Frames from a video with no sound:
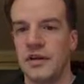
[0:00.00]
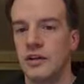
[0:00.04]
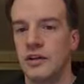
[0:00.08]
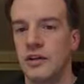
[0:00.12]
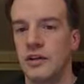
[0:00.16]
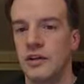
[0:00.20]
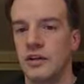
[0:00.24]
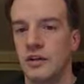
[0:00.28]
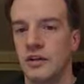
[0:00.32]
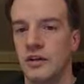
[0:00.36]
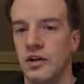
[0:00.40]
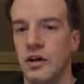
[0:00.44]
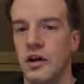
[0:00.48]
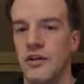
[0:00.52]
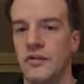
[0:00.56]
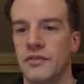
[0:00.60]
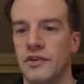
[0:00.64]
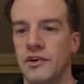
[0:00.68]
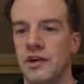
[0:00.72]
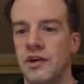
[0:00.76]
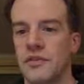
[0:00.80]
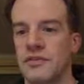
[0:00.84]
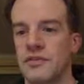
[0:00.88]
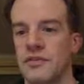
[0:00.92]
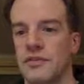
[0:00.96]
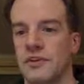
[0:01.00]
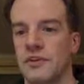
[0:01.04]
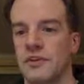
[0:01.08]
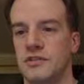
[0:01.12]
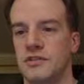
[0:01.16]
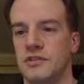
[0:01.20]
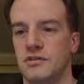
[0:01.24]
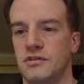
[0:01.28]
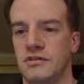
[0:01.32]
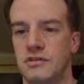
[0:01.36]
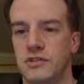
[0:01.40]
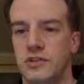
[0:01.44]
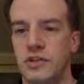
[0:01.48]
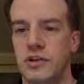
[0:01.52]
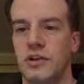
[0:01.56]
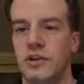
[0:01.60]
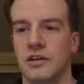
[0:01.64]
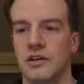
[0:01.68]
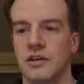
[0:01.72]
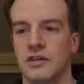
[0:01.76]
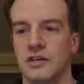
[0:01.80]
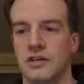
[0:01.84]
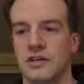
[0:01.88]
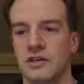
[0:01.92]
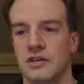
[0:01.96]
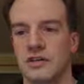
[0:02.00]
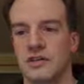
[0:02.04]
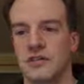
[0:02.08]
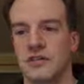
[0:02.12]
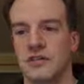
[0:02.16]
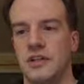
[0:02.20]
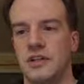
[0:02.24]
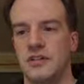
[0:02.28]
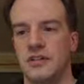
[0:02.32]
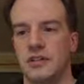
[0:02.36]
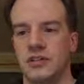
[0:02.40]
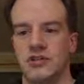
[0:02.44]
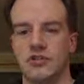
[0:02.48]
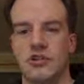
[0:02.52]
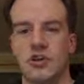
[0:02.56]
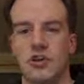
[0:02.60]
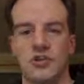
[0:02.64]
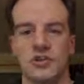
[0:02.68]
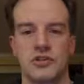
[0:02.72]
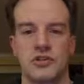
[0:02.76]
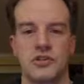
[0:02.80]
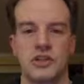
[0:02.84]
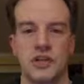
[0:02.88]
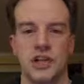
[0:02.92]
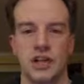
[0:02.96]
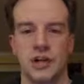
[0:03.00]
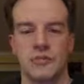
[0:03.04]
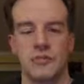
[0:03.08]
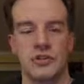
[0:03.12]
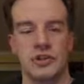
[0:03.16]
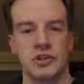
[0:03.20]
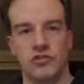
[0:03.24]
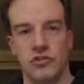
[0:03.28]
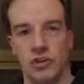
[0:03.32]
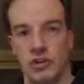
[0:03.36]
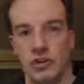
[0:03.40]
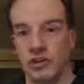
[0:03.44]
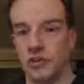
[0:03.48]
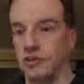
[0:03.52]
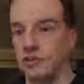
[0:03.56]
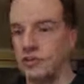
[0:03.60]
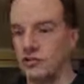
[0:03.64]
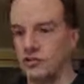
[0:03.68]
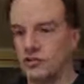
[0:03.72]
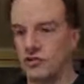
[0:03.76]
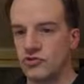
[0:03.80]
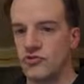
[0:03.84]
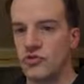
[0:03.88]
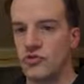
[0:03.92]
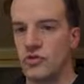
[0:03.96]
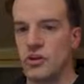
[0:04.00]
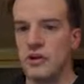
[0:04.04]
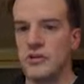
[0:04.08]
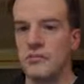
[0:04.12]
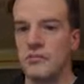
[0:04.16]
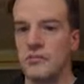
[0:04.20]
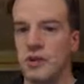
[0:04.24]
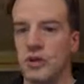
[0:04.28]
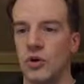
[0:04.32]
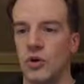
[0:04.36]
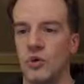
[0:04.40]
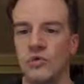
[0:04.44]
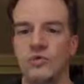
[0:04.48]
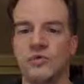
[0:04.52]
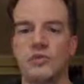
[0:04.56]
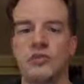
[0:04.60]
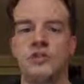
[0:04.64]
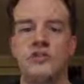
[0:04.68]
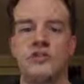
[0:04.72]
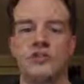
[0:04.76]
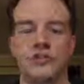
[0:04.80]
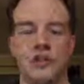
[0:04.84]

The law of conservation of charge states that charges cannot be created or destroyed, but only